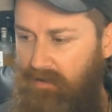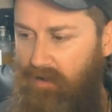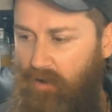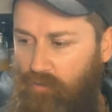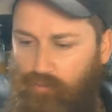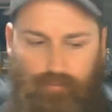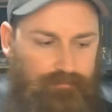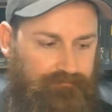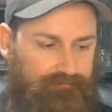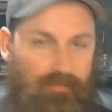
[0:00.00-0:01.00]
oh
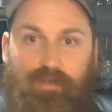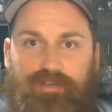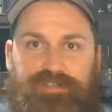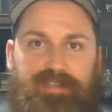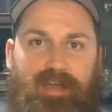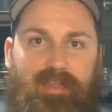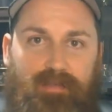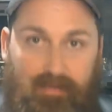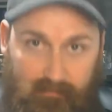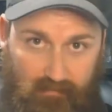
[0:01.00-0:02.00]
cause the
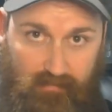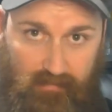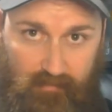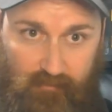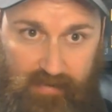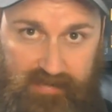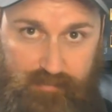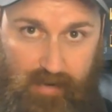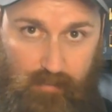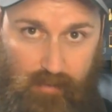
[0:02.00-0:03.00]
other vids
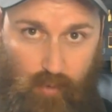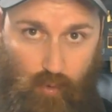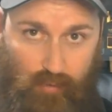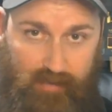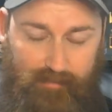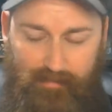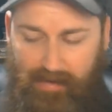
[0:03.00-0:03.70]
pre-recorded,